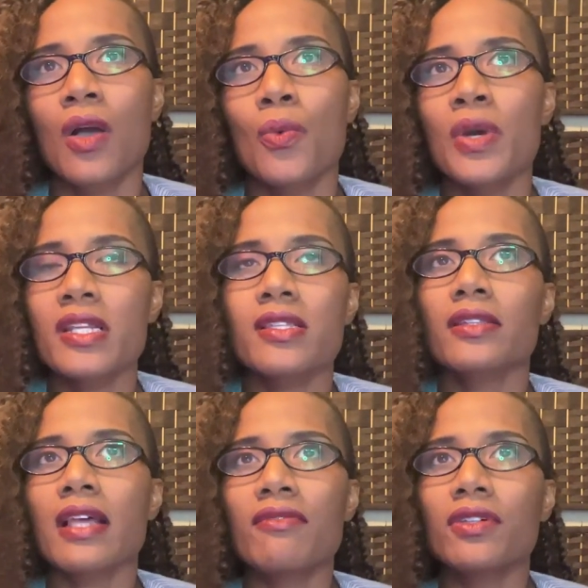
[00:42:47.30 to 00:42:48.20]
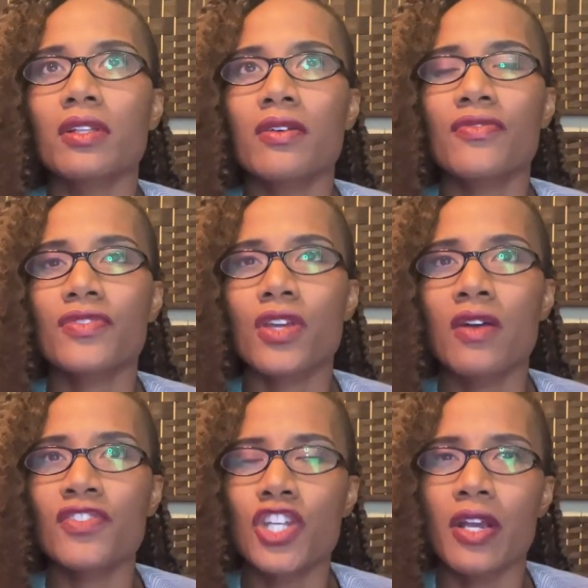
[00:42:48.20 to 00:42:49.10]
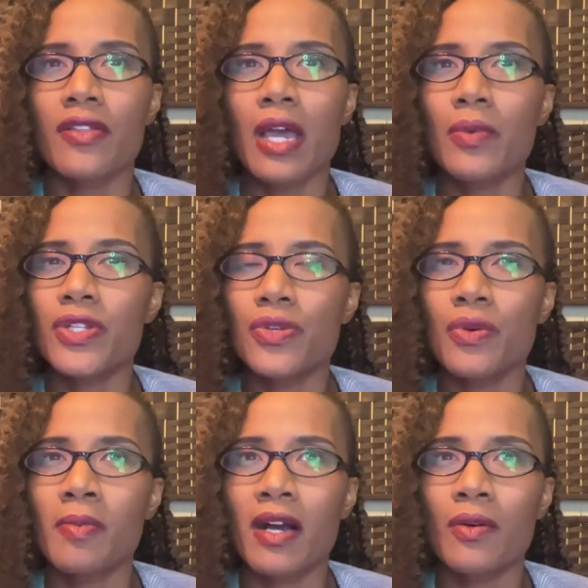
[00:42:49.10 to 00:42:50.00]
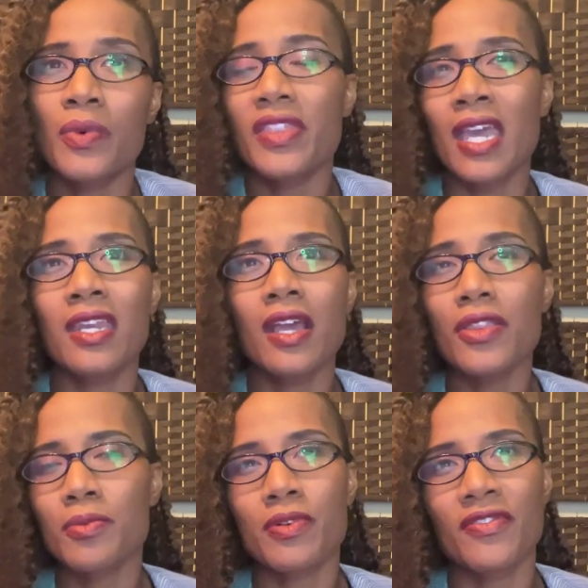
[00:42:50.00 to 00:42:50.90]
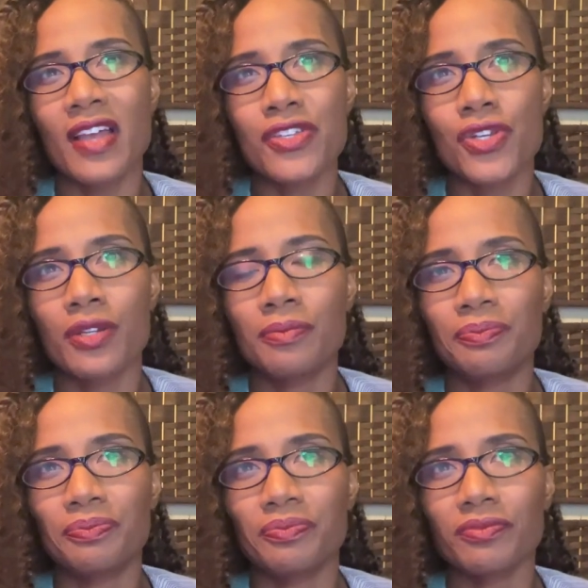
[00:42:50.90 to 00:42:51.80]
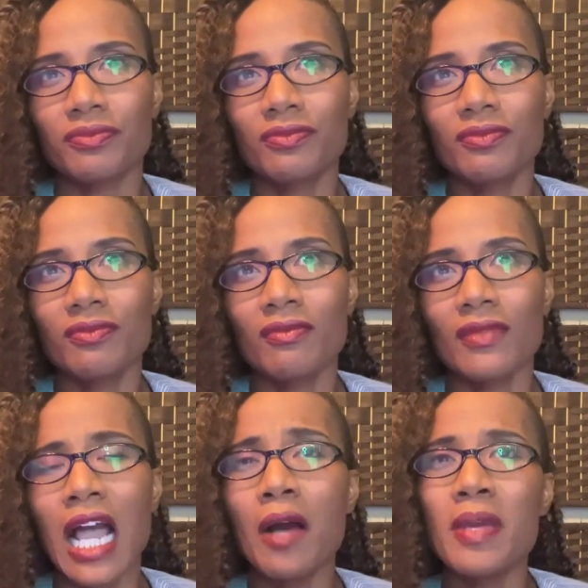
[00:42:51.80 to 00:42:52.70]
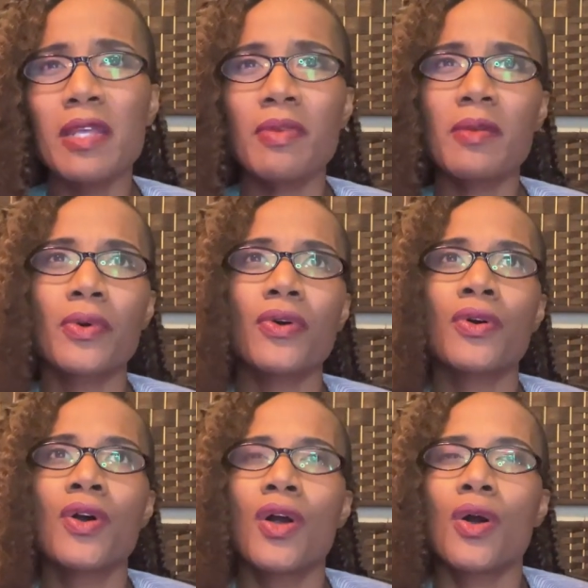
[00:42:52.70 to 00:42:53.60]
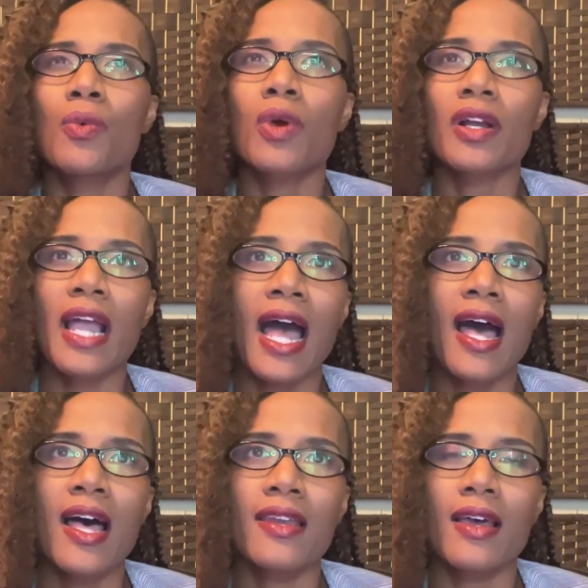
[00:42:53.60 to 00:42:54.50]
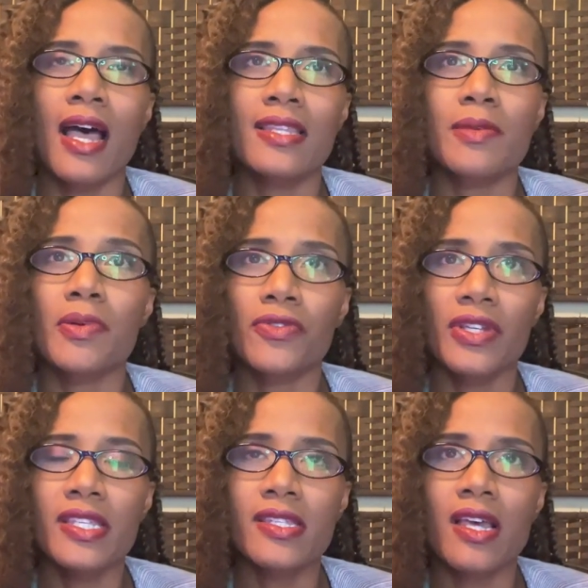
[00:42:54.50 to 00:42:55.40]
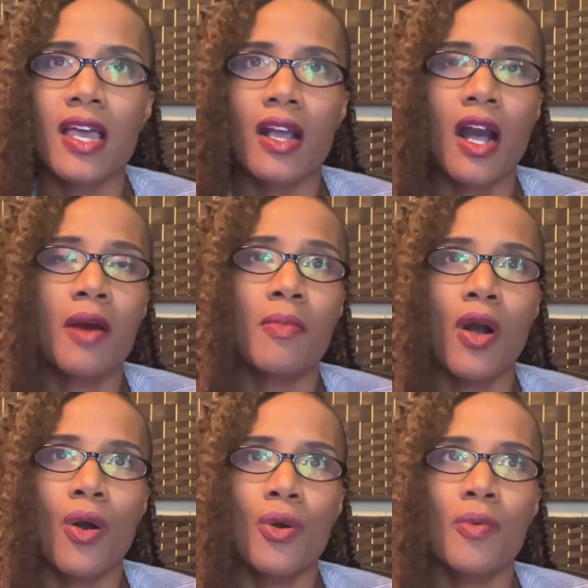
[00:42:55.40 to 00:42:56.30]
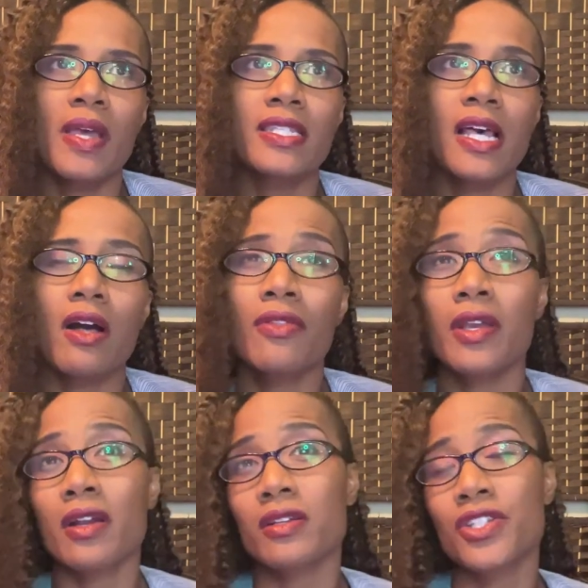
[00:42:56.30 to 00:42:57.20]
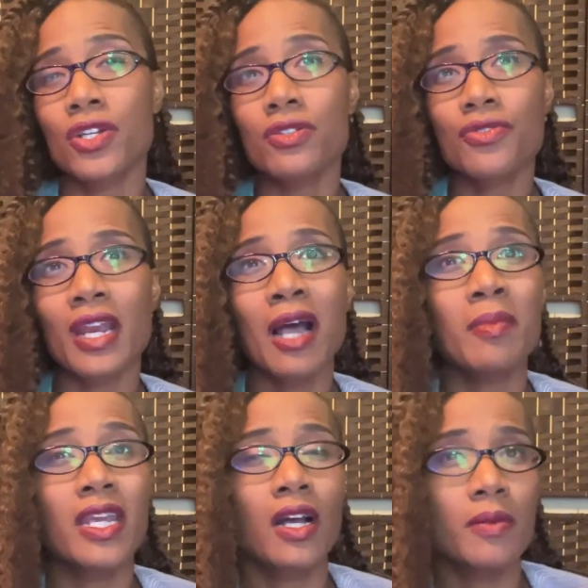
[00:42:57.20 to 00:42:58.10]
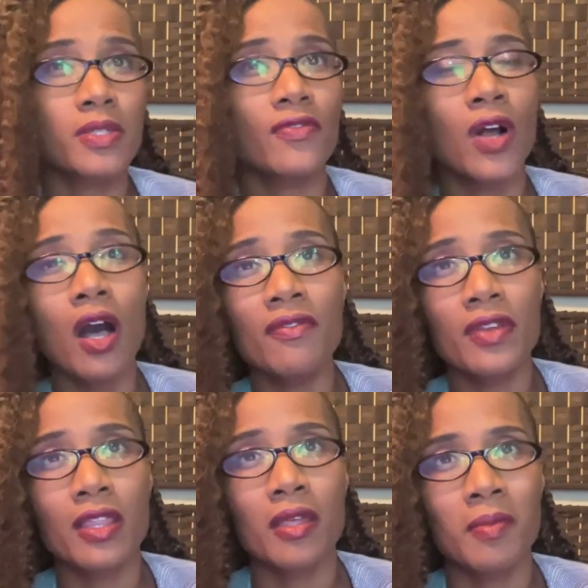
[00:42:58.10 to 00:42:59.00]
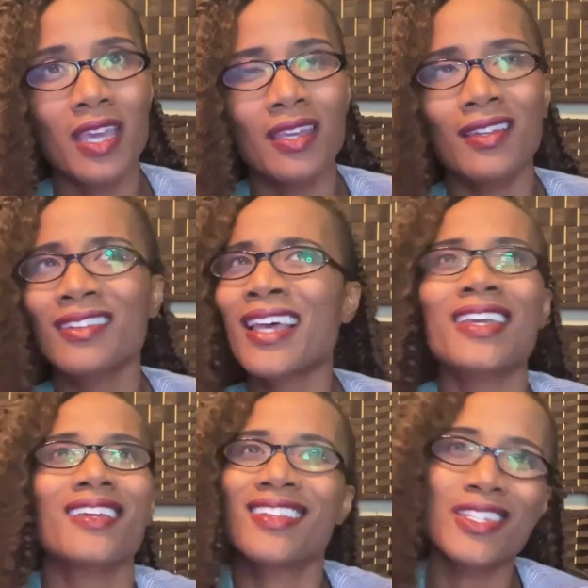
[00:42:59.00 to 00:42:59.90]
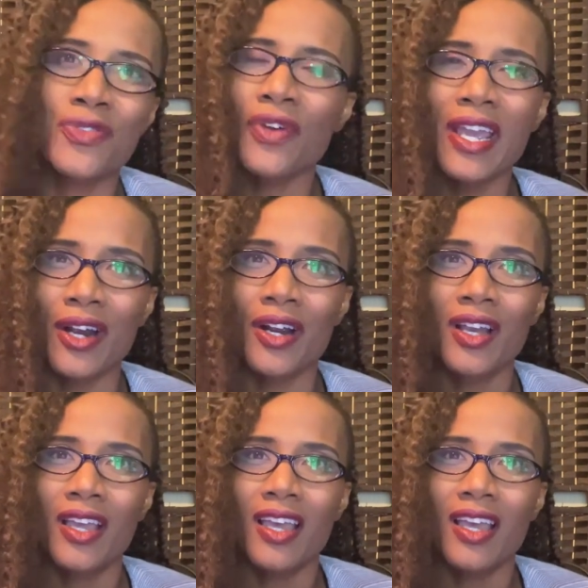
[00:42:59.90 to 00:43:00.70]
what is the level of share that we do about with any other profession? How many people work as a barista and come home and tell their children how many cups of coffee they made? Like, that's rare.